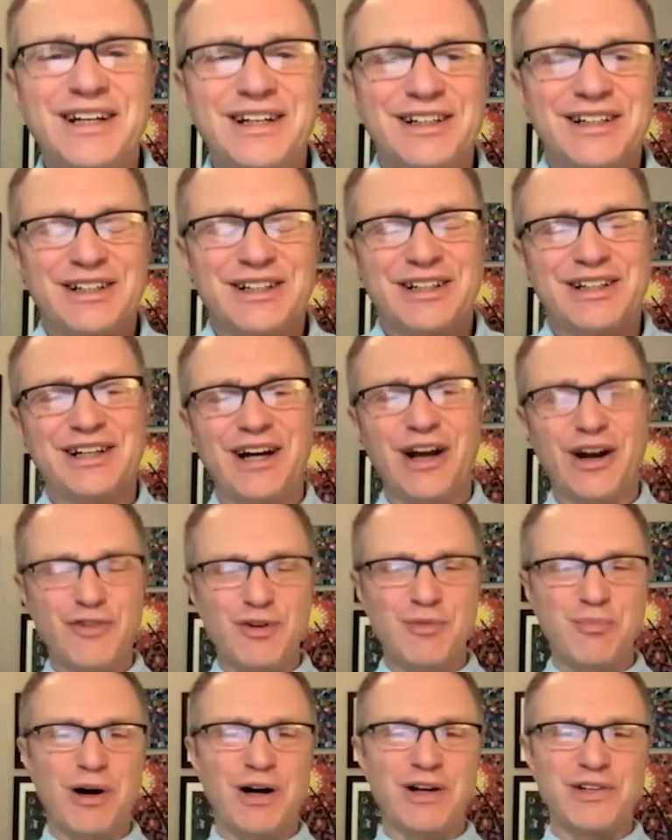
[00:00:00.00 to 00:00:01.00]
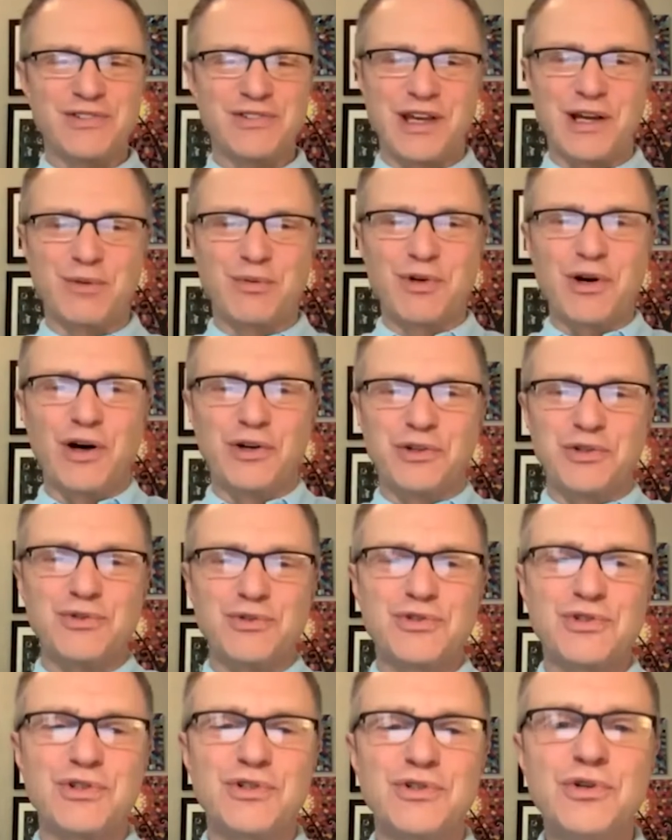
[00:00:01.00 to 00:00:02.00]
Harvey balls like we all
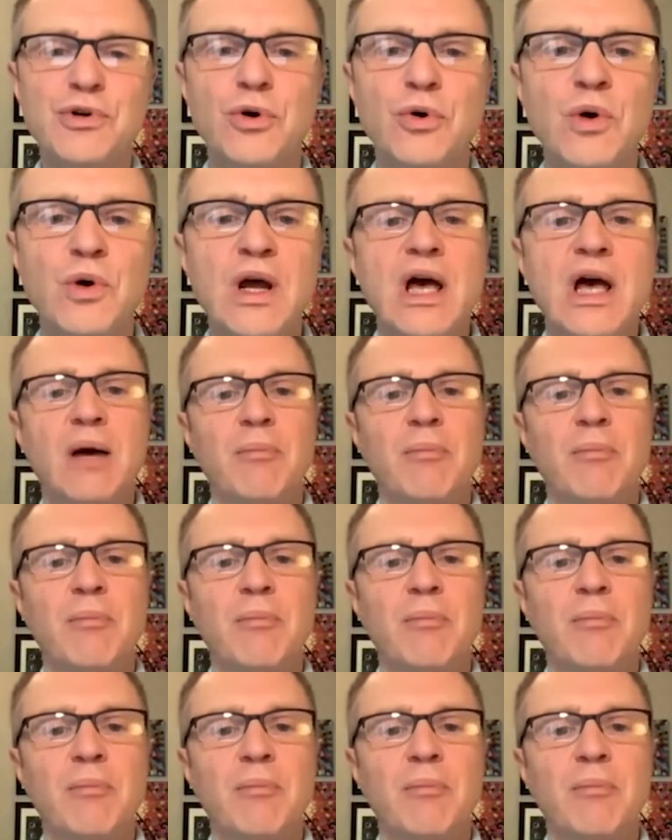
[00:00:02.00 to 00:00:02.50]
used to do.